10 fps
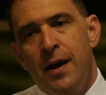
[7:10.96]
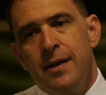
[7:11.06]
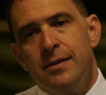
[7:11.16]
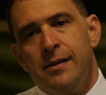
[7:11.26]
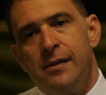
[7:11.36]

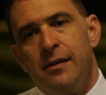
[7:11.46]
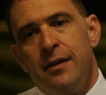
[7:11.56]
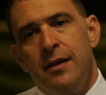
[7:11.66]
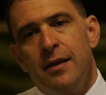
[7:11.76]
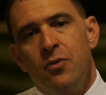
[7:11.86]
But
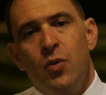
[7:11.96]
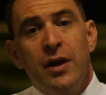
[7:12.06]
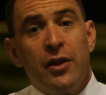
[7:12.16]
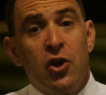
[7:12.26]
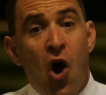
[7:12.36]
the
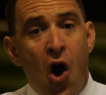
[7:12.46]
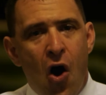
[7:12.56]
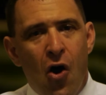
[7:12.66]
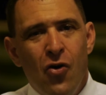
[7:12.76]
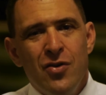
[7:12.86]
weekly
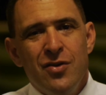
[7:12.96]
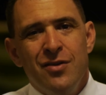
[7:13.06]
call